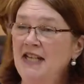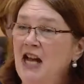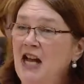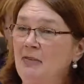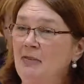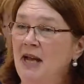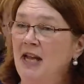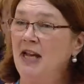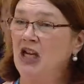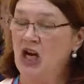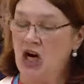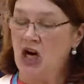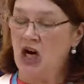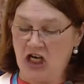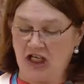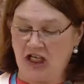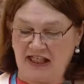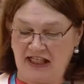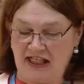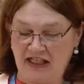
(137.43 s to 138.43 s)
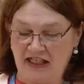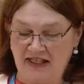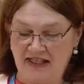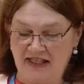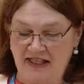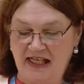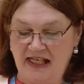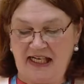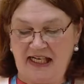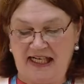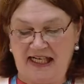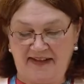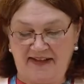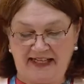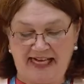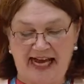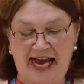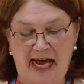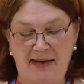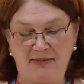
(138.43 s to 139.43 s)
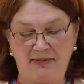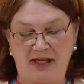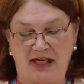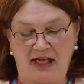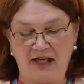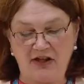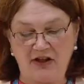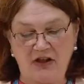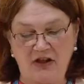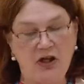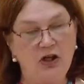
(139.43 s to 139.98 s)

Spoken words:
my colleagues in the Cabinet